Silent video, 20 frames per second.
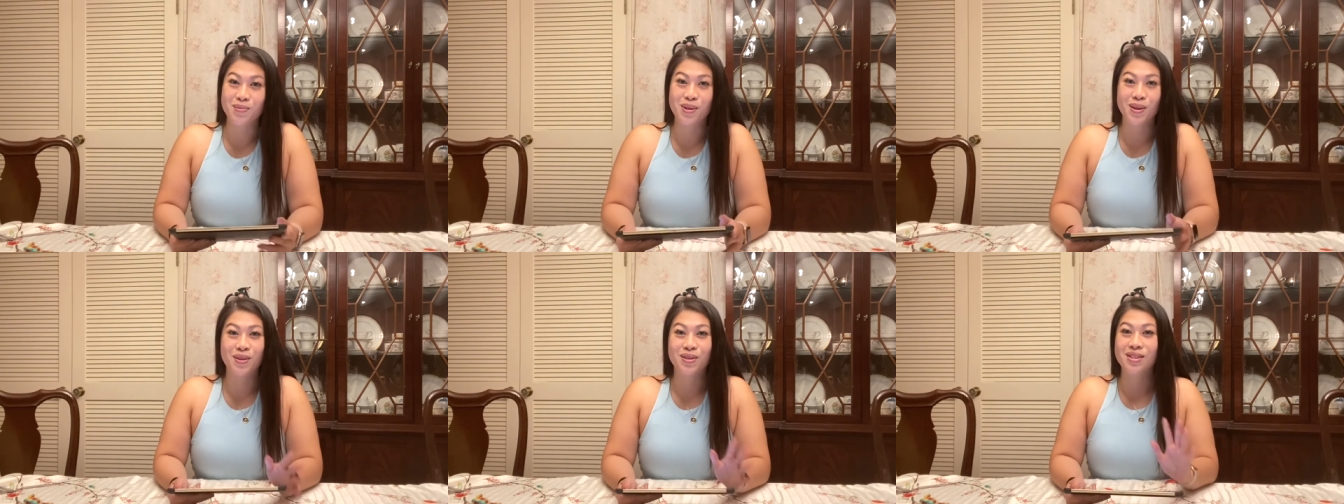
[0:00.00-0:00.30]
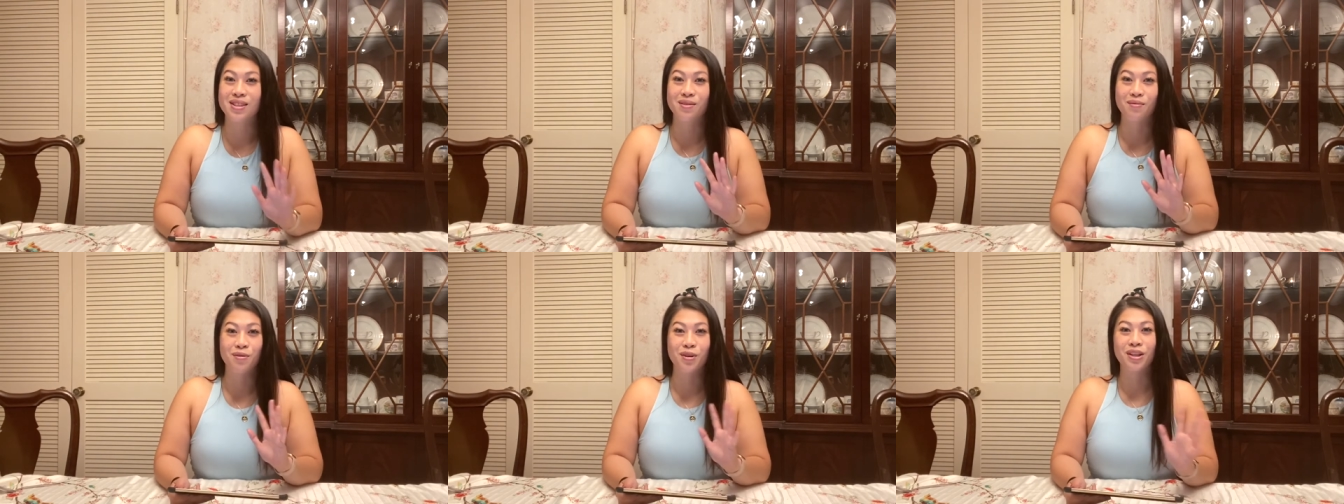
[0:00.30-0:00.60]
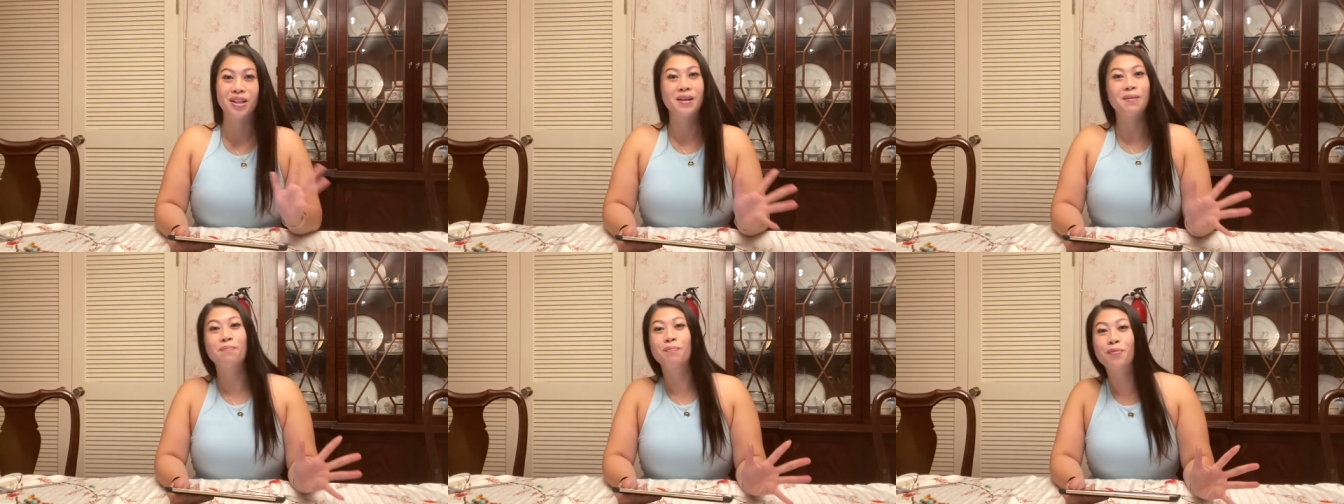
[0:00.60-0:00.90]
So it's a
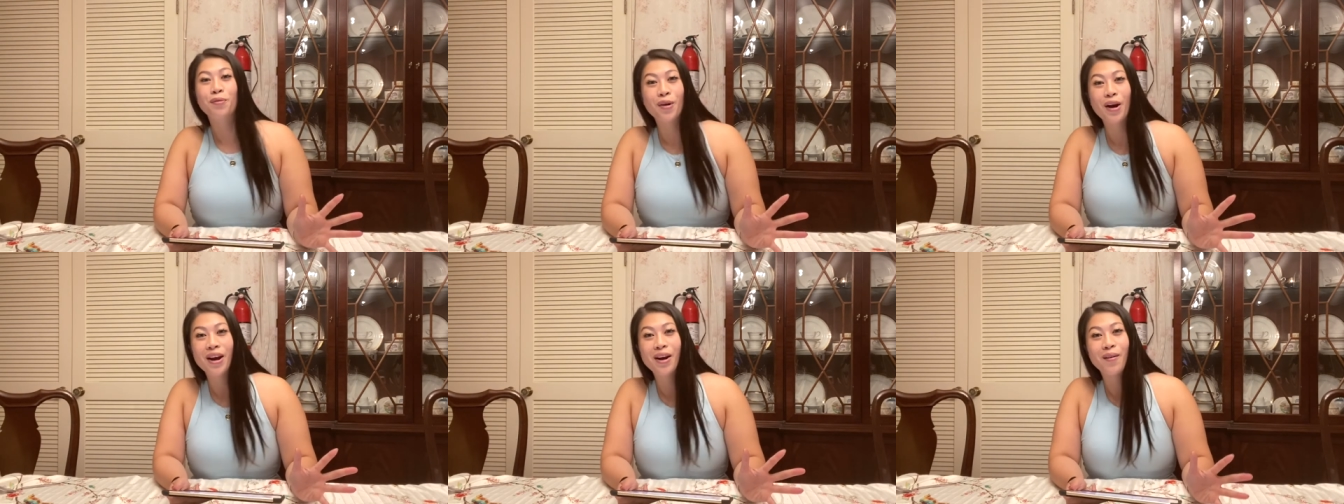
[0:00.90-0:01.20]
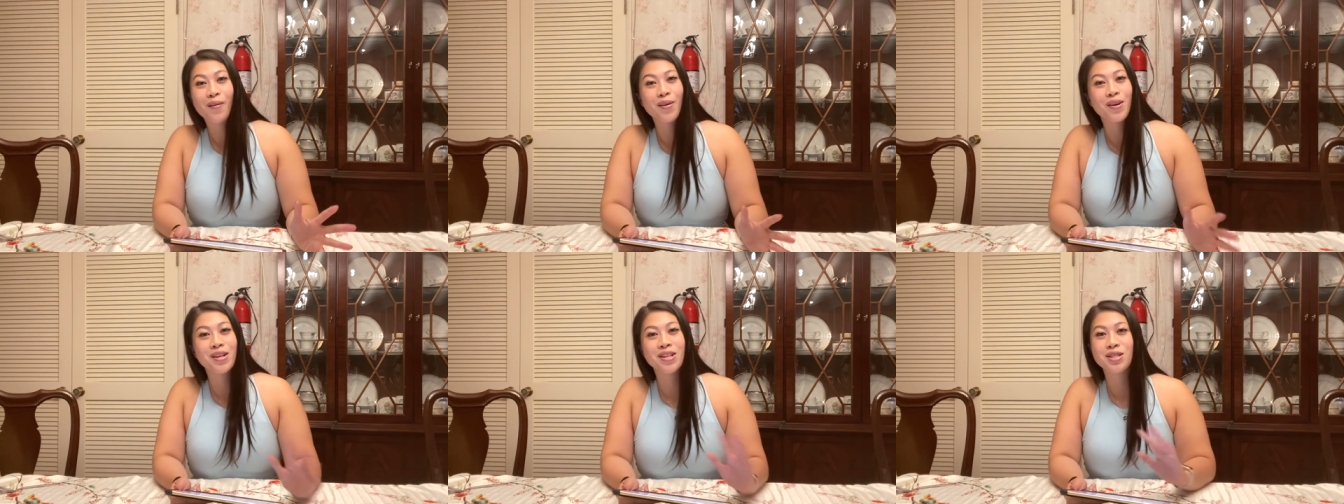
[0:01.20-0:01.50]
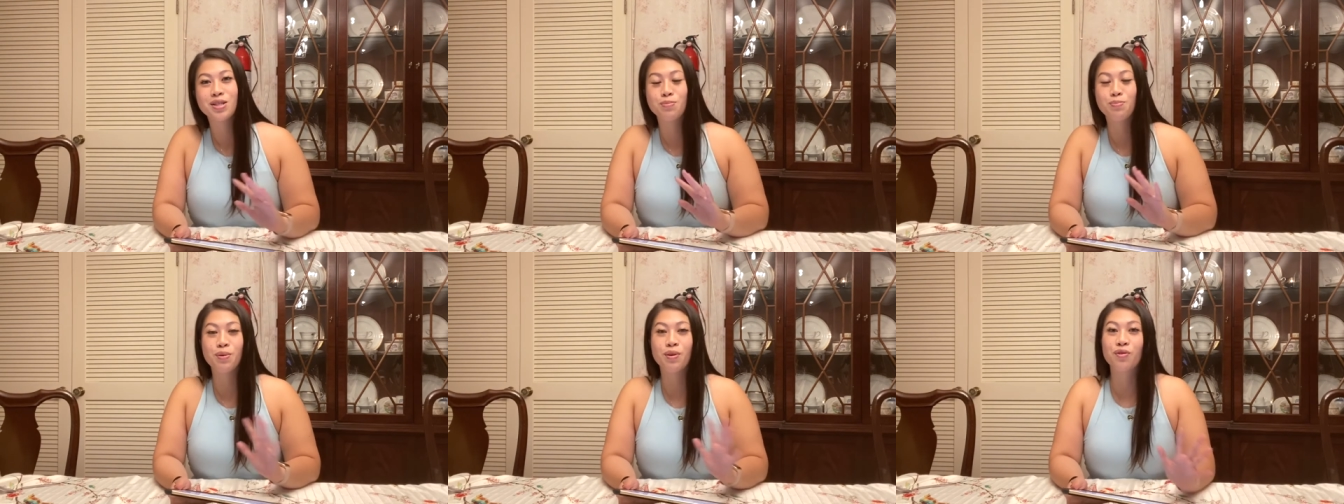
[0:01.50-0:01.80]
really bright
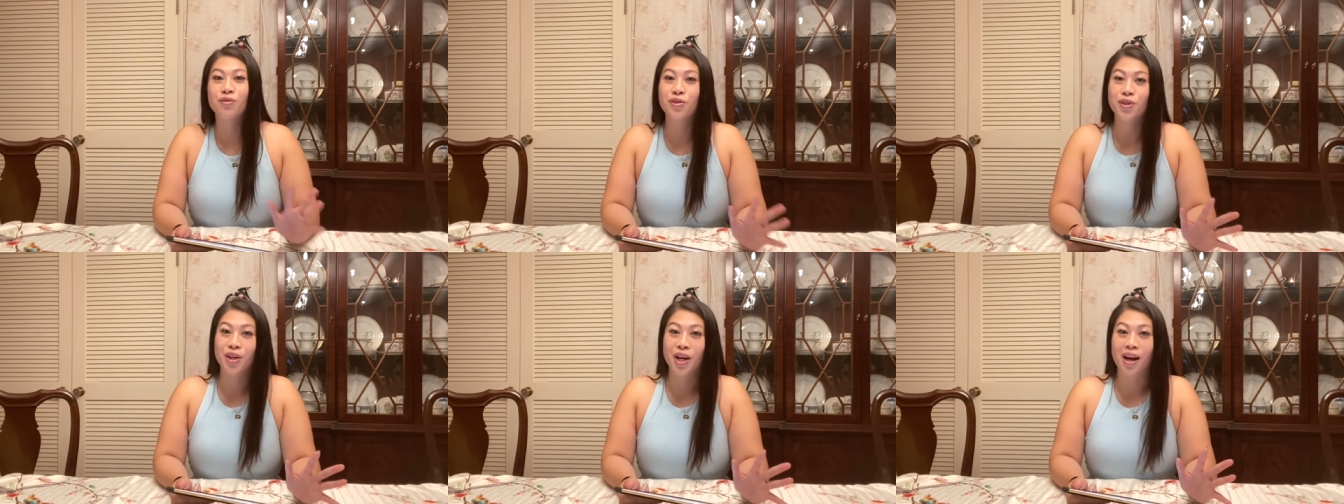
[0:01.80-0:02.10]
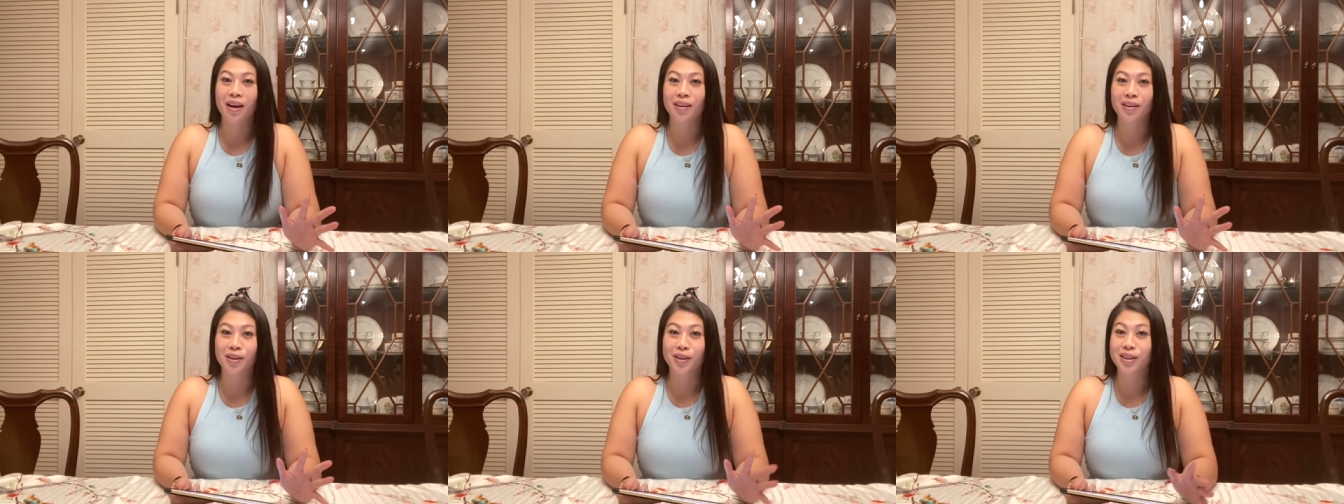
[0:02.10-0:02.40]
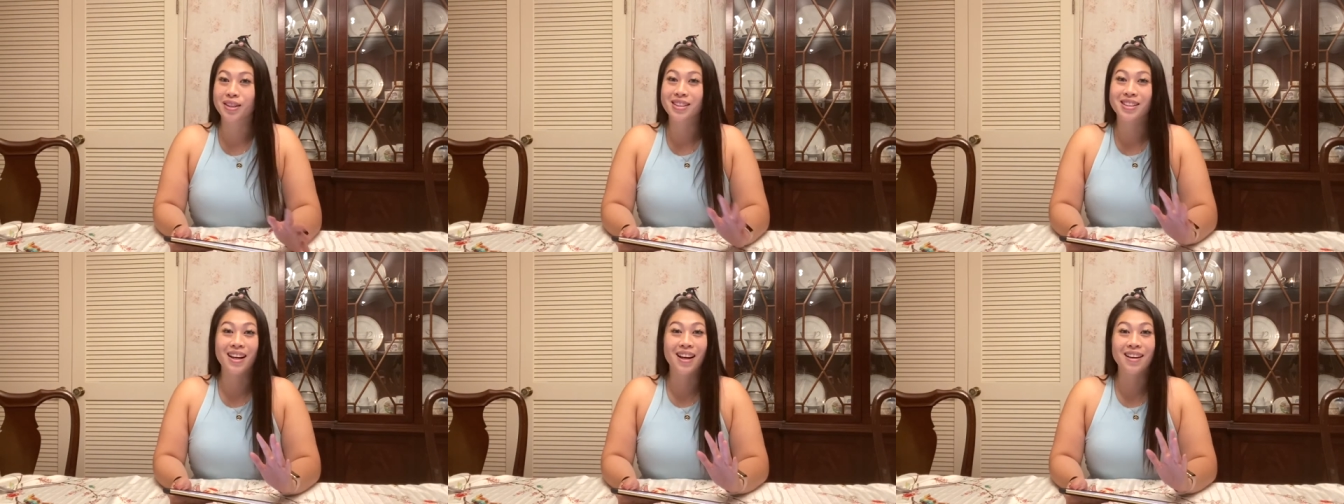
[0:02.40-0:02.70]
orange, beautiful
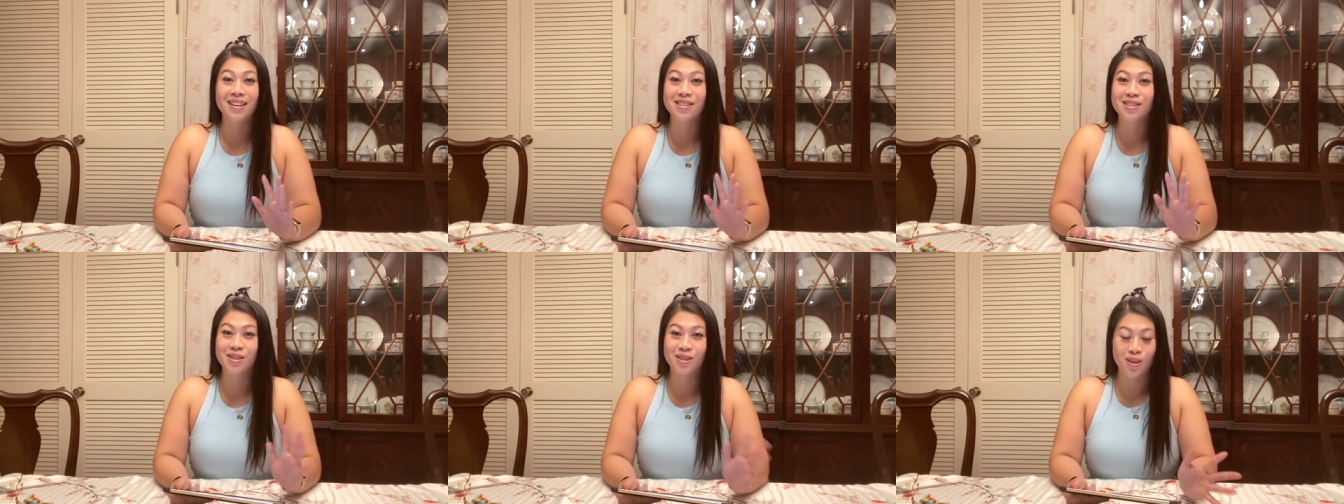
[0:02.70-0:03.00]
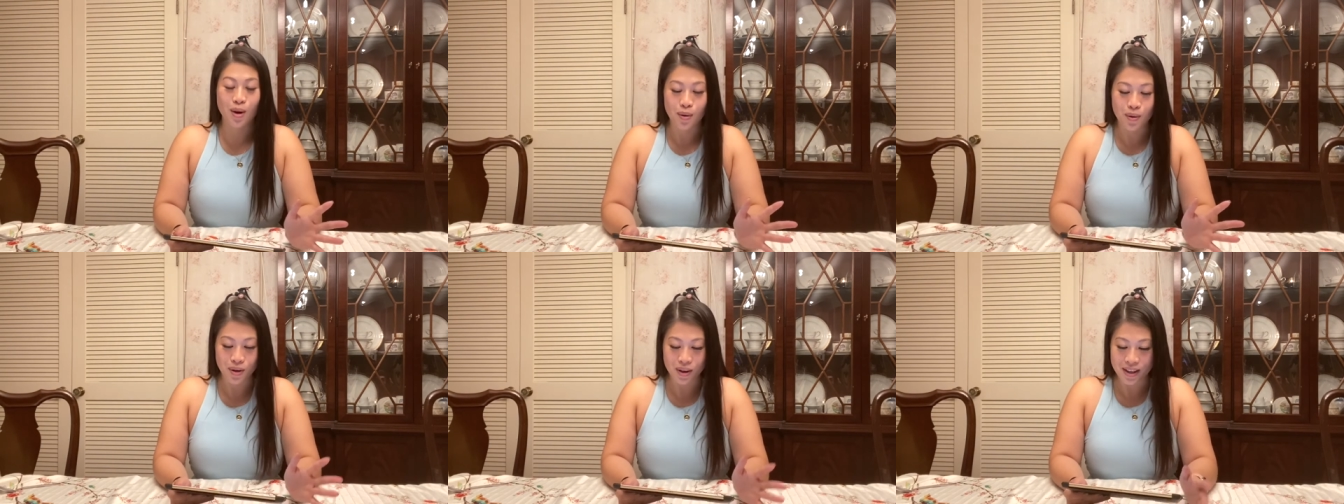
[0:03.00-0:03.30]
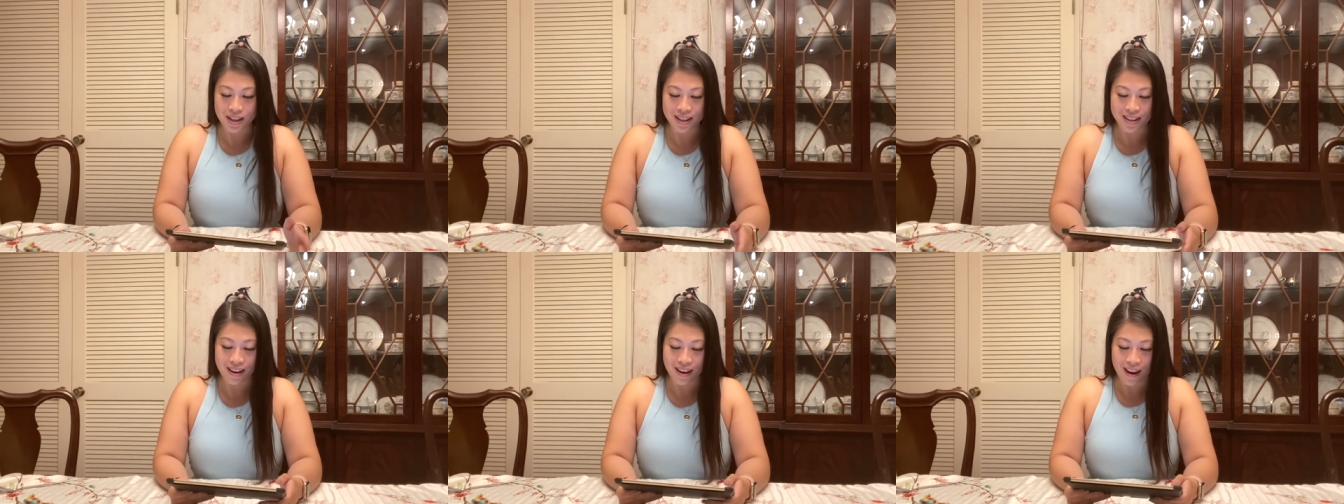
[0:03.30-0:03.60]
color, tastes so
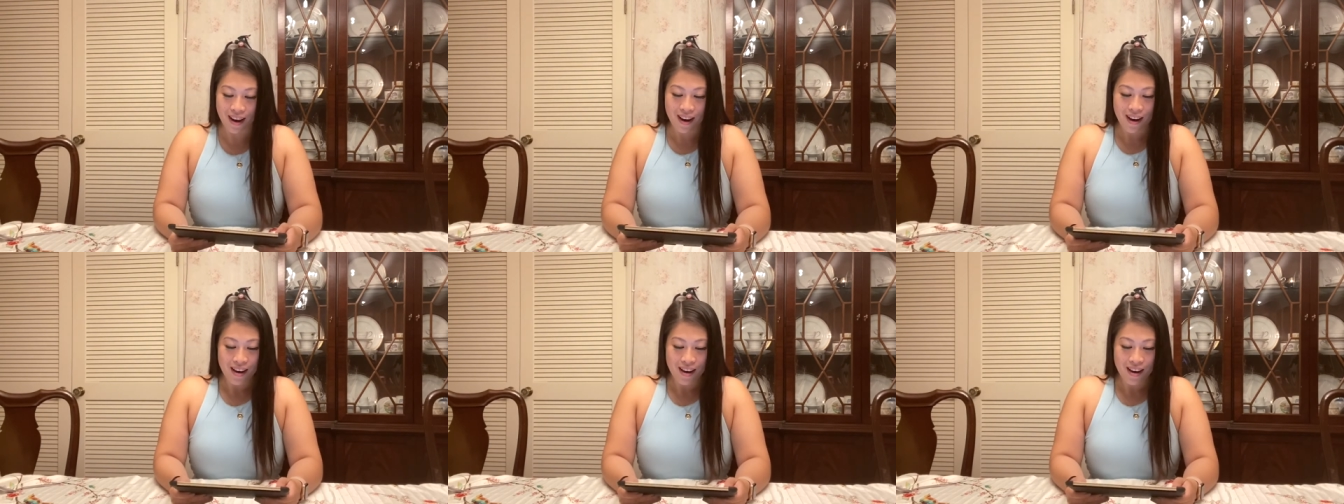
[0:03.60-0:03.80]
good.